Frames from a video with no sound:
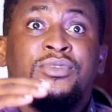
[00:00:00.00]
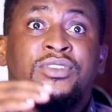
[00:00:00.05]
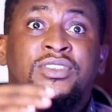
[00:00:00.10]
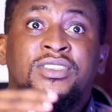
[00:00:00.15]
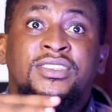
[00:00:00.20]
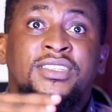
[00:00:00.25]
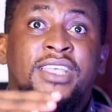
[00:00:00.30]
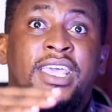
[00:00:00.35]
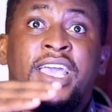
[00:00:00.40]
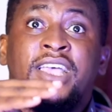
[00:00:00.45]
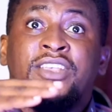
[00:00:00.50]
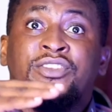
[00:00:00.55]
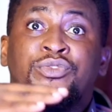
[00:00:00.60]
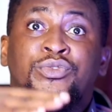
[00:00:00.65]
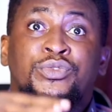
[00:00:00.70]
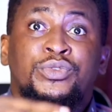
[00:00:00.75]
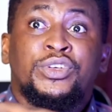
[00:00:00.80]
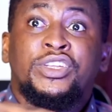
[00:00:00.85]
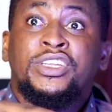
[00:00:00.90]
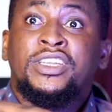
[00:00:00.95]
this guy's
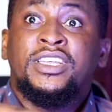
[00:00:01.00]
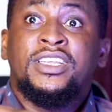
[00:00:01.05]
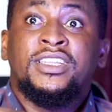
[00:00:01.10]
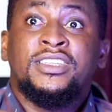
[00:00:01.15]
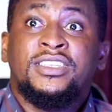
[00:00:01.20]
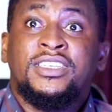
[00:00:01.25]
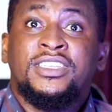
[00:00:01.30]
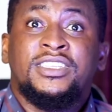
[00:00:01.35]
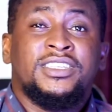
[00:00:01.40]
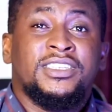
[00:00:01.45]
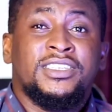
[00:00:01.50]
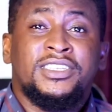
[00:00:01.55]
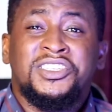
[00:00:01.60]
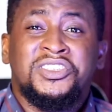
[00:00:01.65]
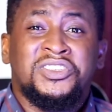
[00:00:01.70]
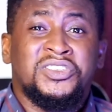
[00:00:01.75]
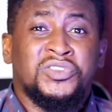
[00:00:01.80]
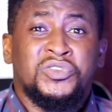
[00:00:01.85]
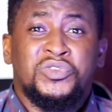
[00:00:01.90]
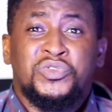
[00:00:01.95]
doing it, he
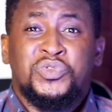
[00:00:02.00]
did it in